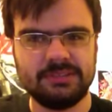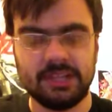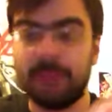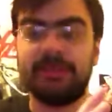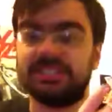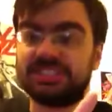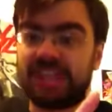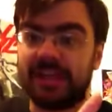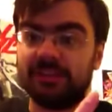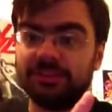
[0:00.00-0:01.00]
And Amia
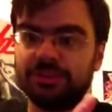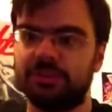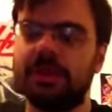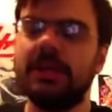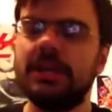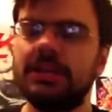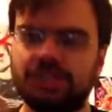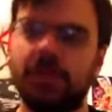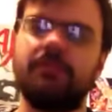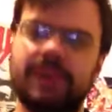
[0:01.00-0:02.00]
Scale, too.
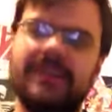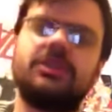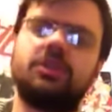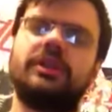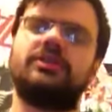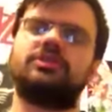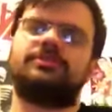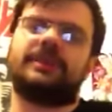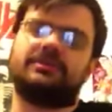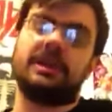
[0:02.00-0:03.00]
So that's all those
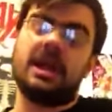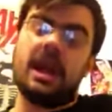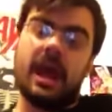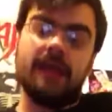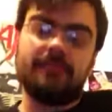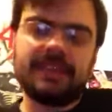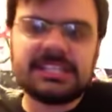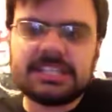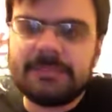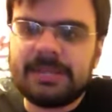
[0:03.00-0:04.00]
pages. And
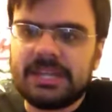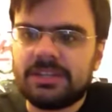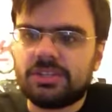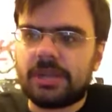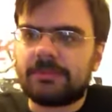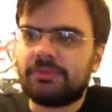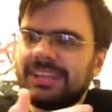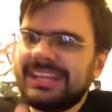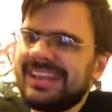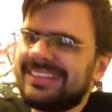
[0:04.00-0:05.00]
basically the beginning of the chapter,
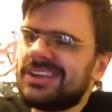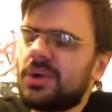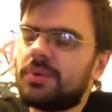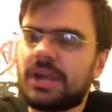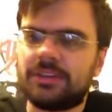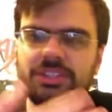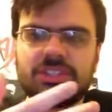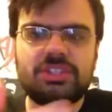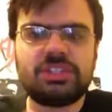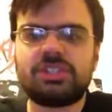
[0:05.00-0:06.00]
really nothing going on.
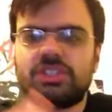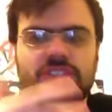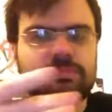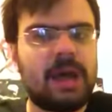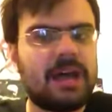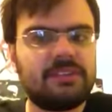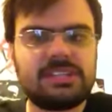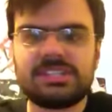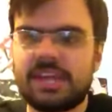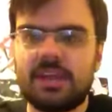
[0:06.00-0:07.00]
Just
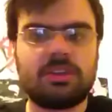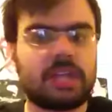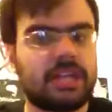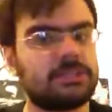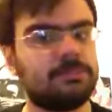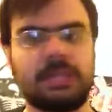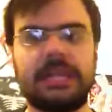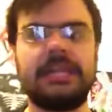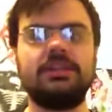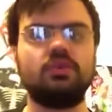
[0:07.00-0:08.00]
Mavis there
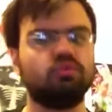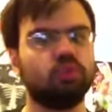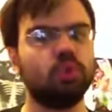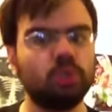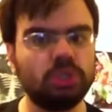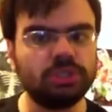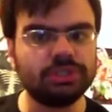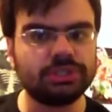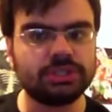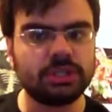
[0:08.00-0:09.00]
explaining the
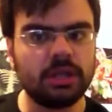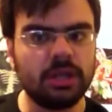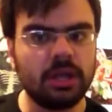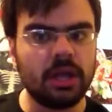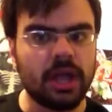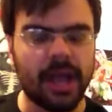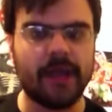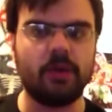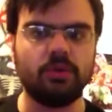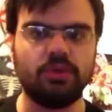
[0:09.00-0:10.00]
rules,
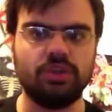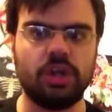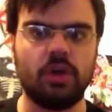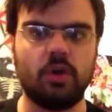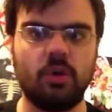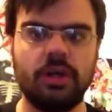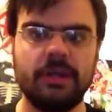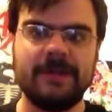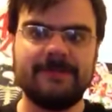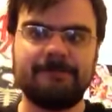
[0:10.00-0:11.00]
how, you know,
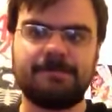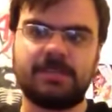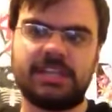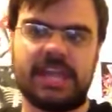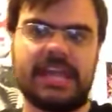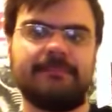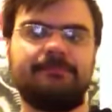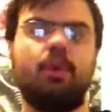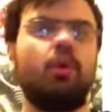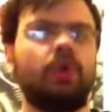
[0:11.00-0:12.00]
game
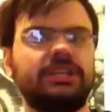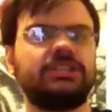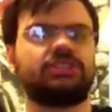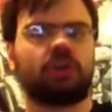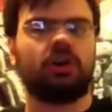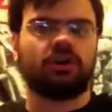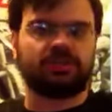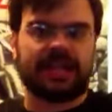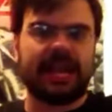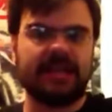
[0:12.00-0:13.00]
points are
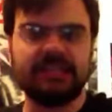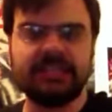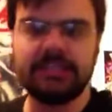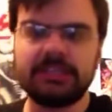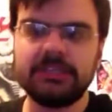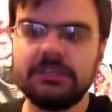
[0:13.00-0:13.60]
tallied.